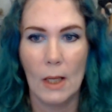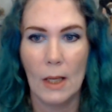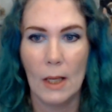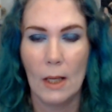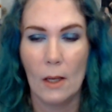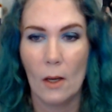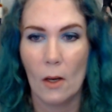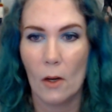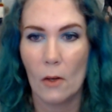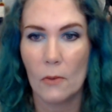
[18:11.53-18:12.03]

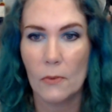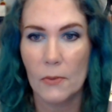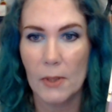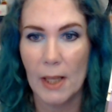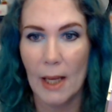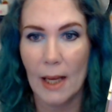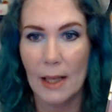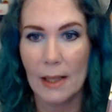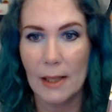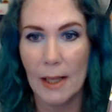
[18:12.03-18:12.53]
hopefully
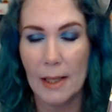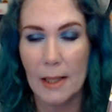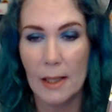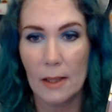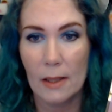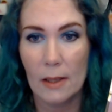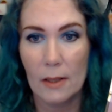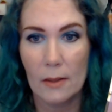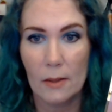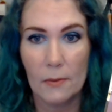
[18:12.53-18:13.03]
I like
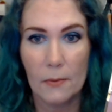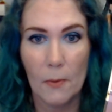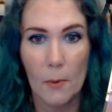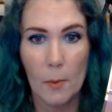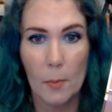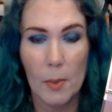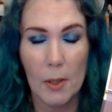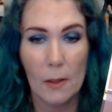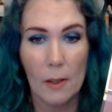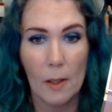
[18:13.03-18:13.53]
the
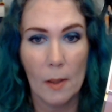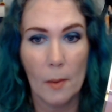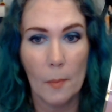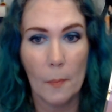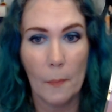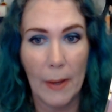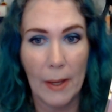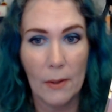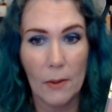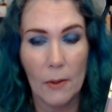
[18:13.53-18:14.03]
formula
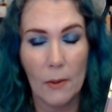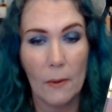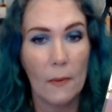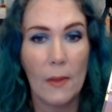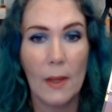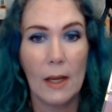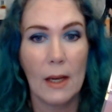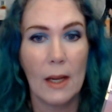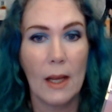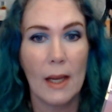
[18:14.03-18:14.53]
better
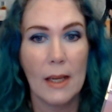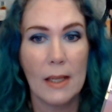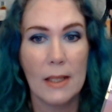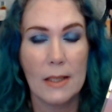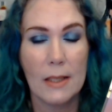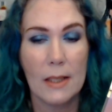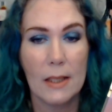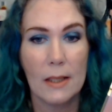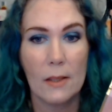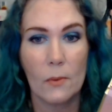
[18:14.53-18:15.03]
than I
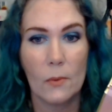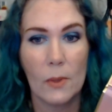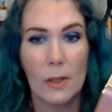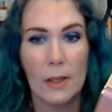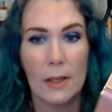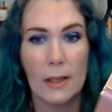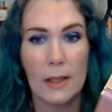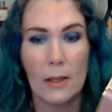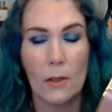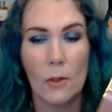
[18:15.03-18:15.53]
did with
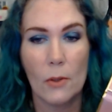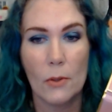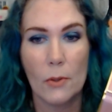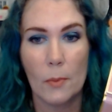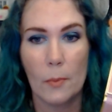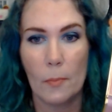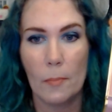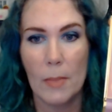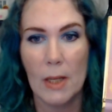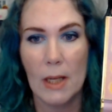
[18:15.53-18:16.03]
the o
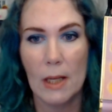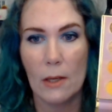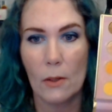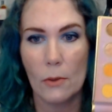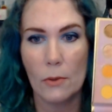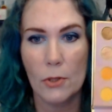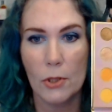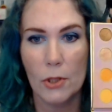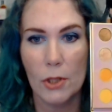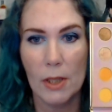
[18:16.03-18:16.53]
Mini
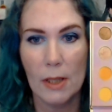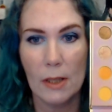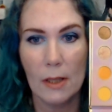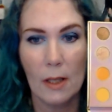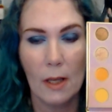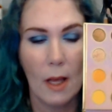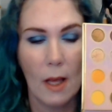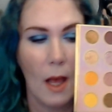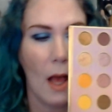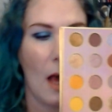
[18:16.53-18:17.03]
Ocean
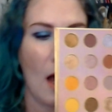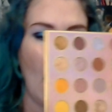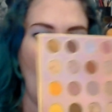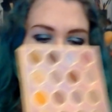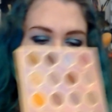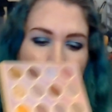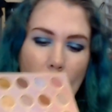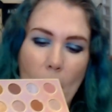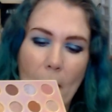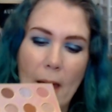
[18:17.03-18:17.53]

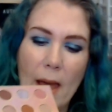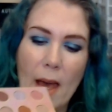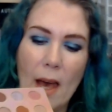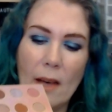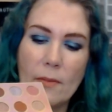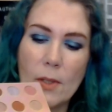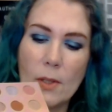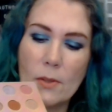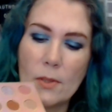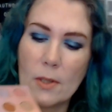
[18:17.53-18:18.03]
um, I have
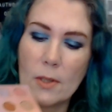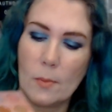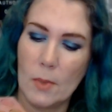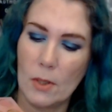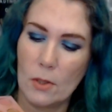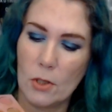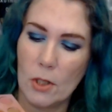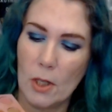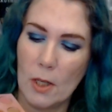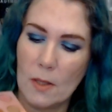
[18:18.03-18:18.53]
used some of the
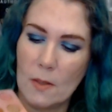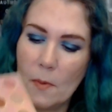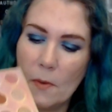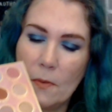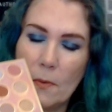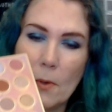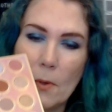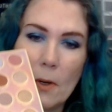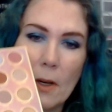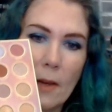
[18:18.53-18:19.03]
shades
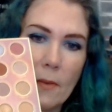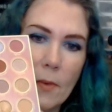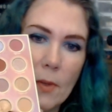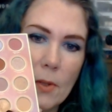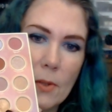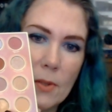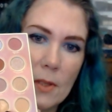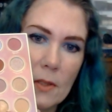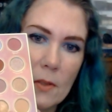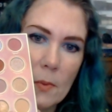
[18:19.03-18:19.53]
before I've
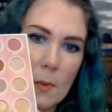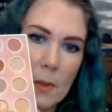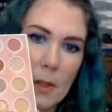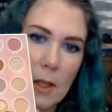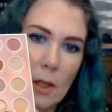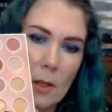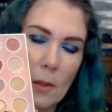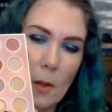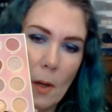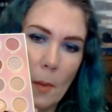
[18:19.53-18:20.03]
used this one
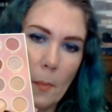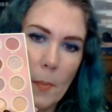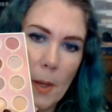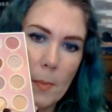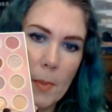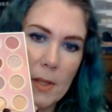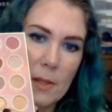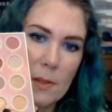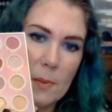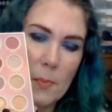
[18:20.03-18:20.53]
here
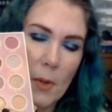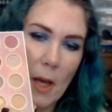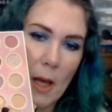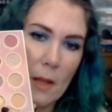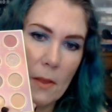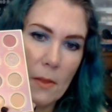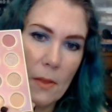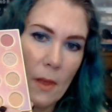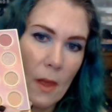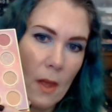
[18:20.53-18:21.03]
Baby's Breath
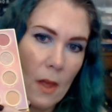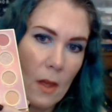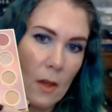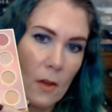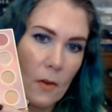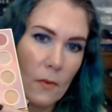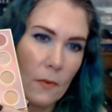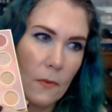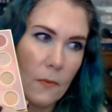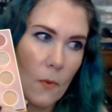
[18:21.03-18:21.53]

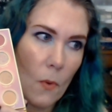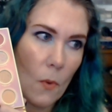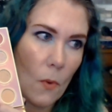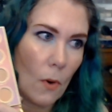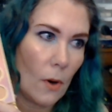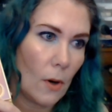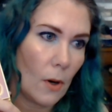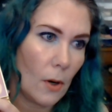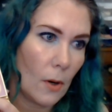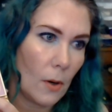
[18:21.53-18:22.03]

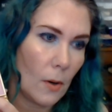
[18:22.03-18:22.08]
for